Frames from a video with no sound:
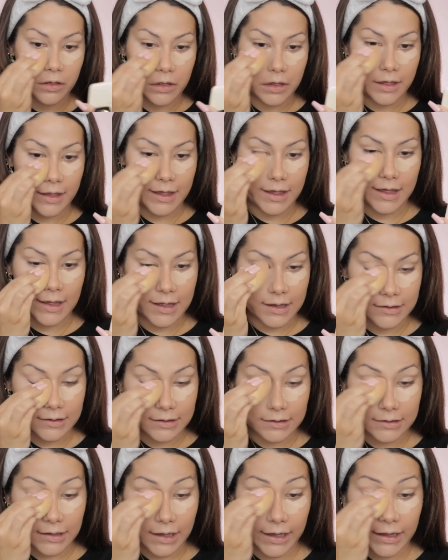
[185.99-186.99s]
And
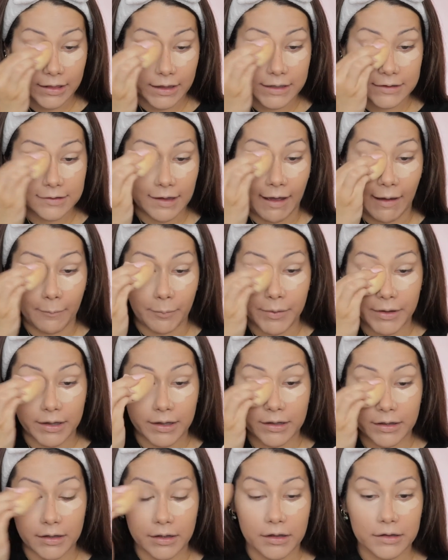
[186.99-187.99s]
lightly
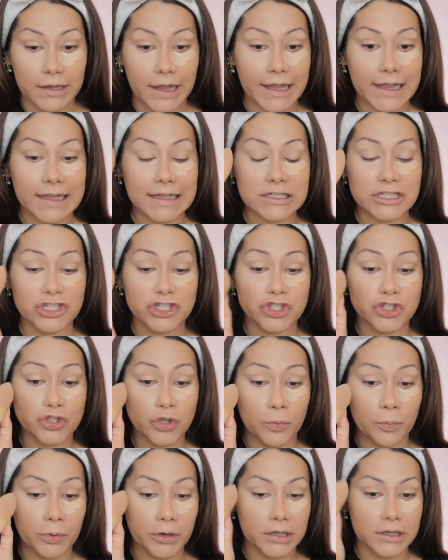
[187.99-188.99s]
tapping, like
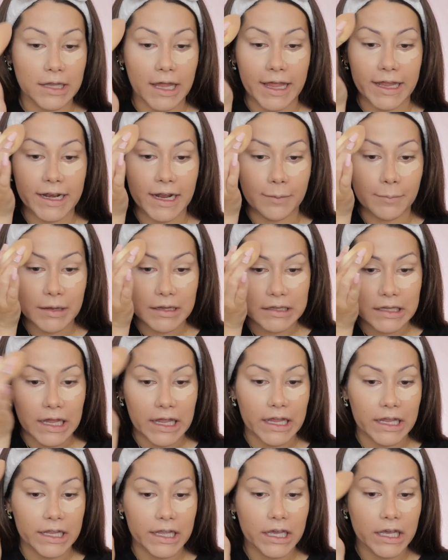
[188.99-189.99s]
super light. I mean
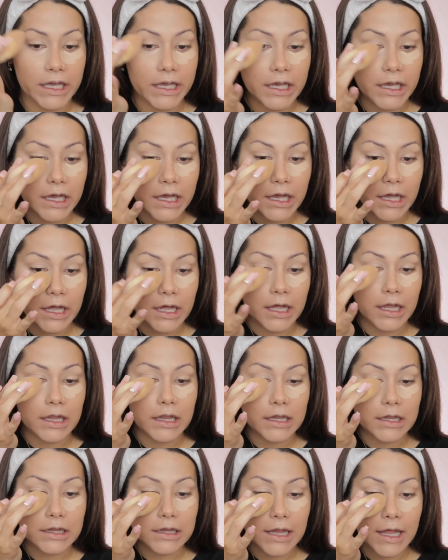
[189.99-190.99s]
like
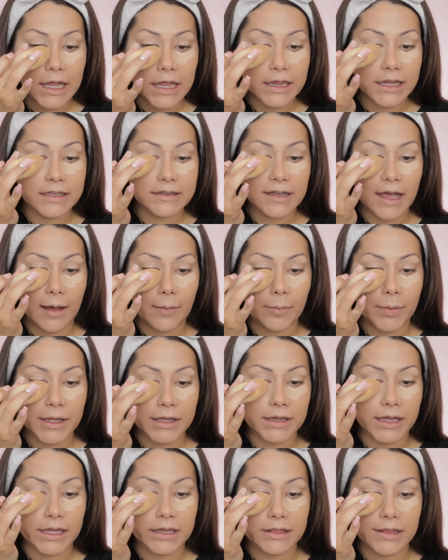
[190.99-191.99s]
lightly
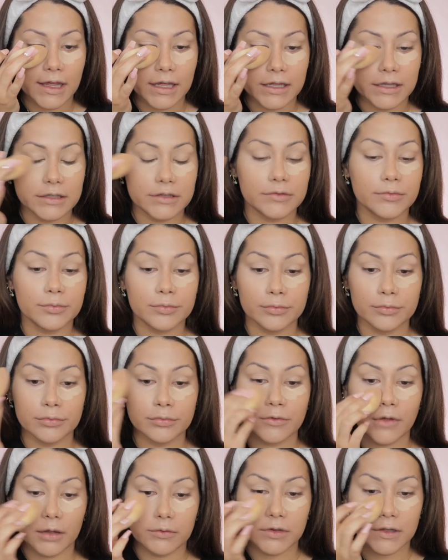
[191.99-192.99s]
tapping like that.
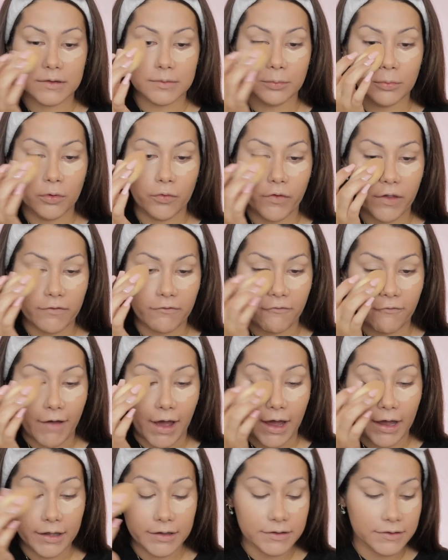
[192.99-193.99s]
I'm just moving
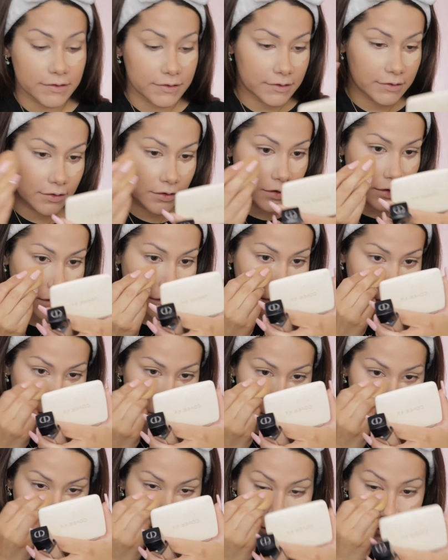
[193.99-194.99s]
fast.
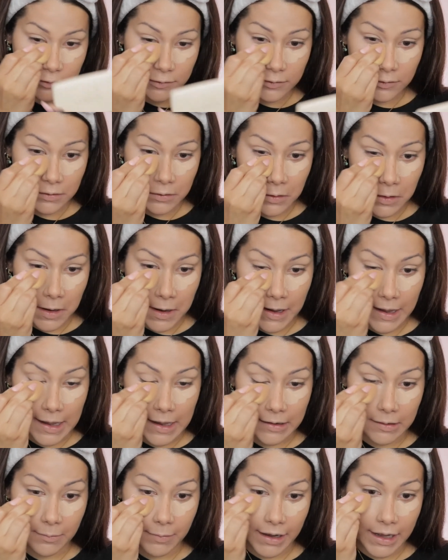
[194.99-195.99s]

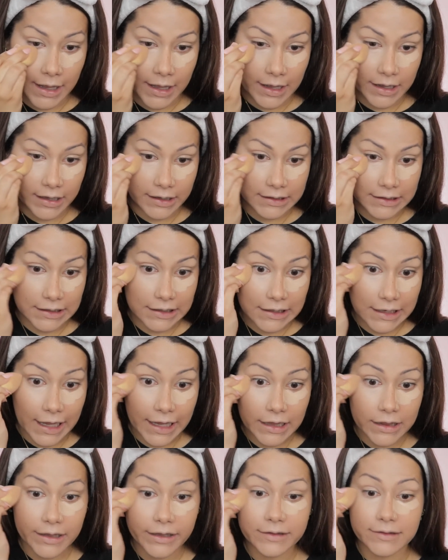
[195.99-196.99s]
And by
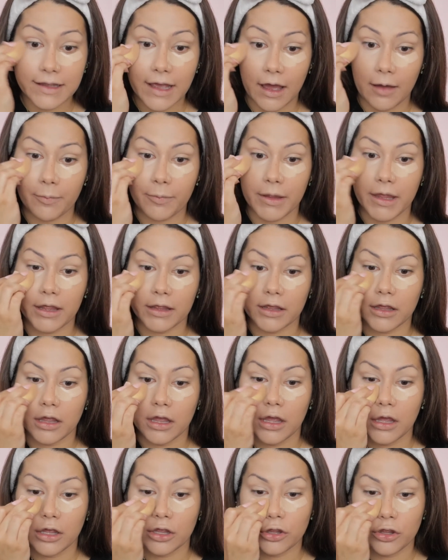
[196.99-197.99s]
lightly tapping,
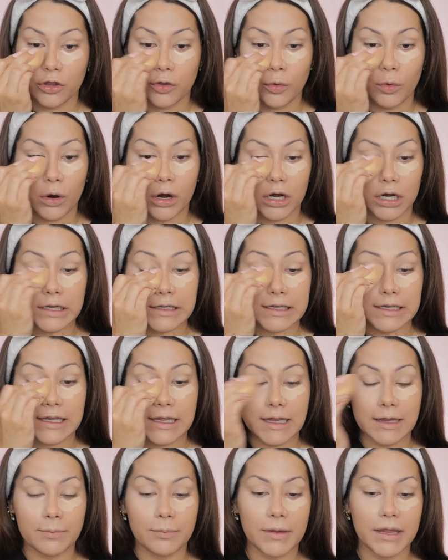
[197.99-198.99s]
you are
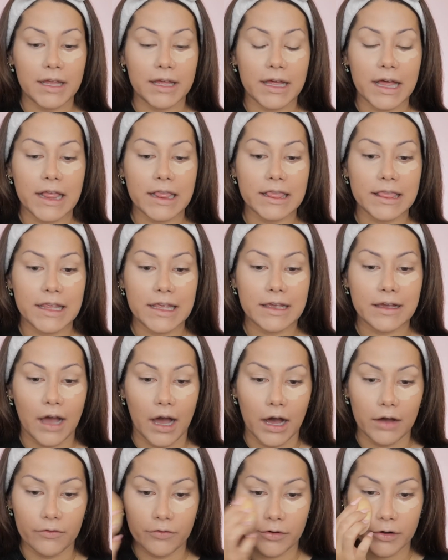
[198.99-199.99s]
keeping the
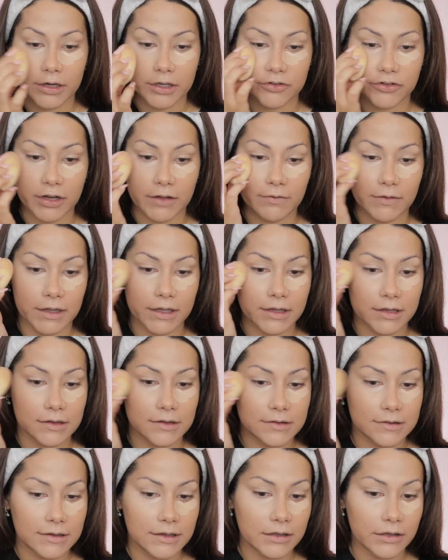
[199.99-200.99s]
coverage of the
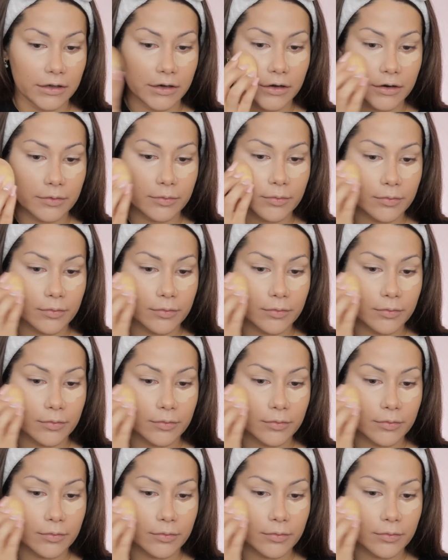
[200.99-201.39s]
concealer.